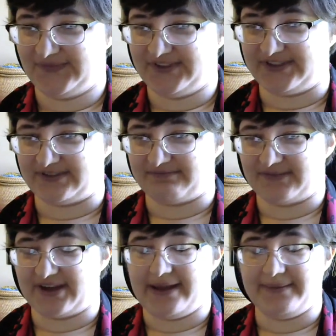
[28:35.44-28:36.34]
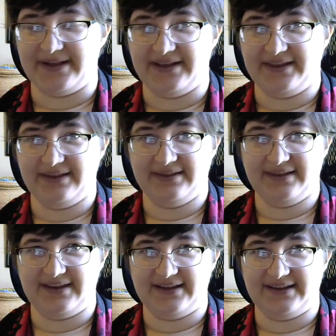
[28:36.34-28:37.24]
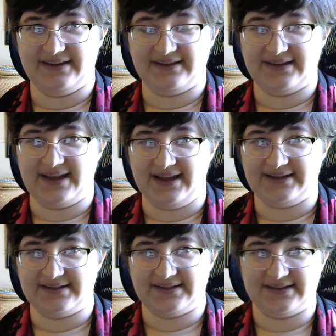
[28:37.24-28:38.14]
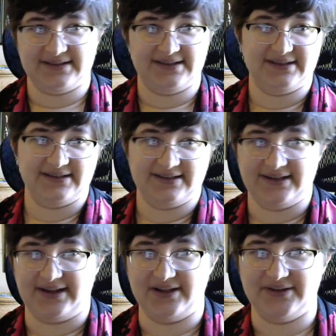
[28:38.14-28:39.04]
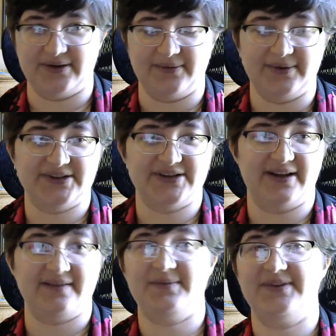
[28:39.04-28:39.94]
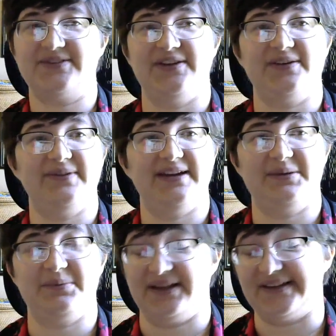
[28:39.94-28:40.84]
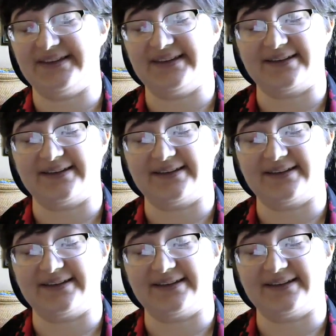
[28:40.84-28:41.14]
Just copy the text onto a Word document so you can read it because the